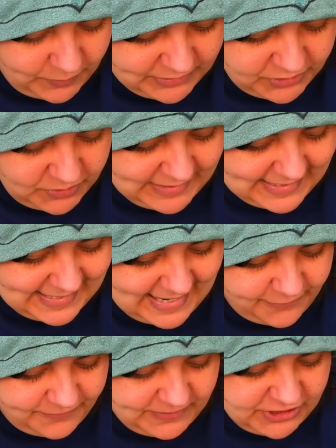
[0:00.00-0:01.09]
we do get a
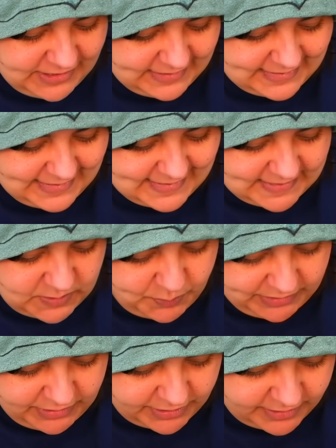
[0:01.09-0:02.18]
fidget
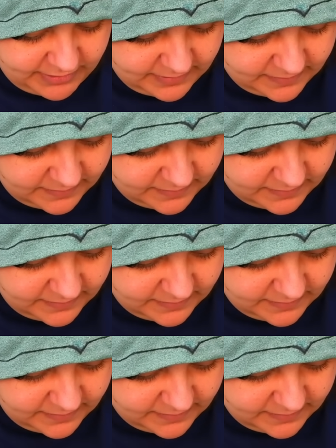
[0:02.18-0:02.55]
spinner.